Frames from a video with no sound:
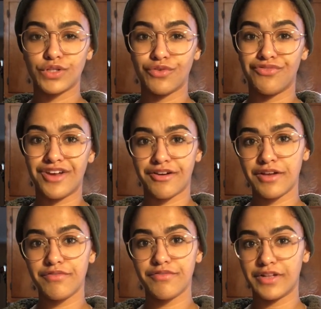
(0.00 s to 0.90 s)
They're
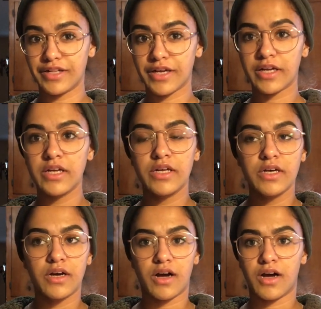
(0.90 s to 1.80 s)
very filling,
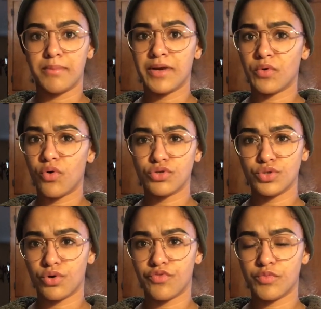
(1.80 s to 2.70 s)
and will hold
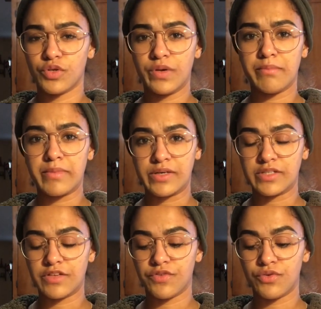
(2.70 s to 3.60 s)
you over between
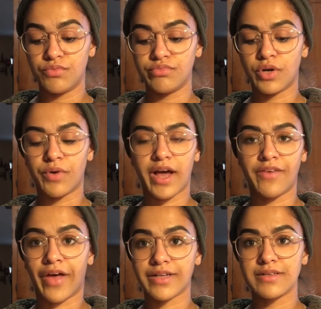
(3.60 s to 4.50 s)
meals if you don't
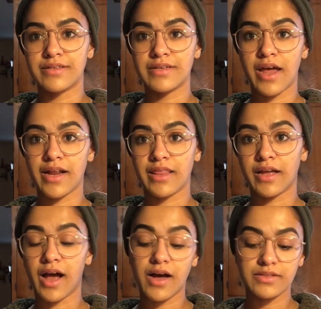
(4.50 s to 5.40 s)
have access to
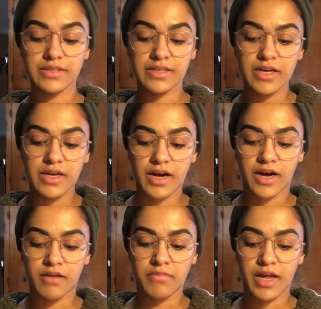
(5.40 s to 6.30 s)
anything else,
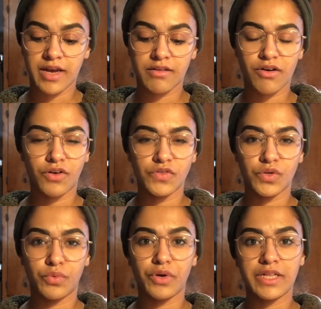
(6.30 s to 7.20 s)
and they're
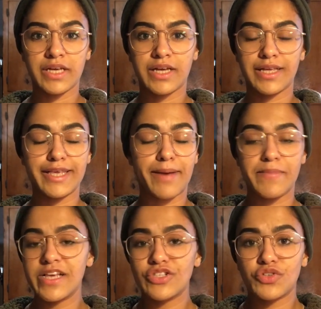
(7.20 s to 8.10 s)
also really yummy.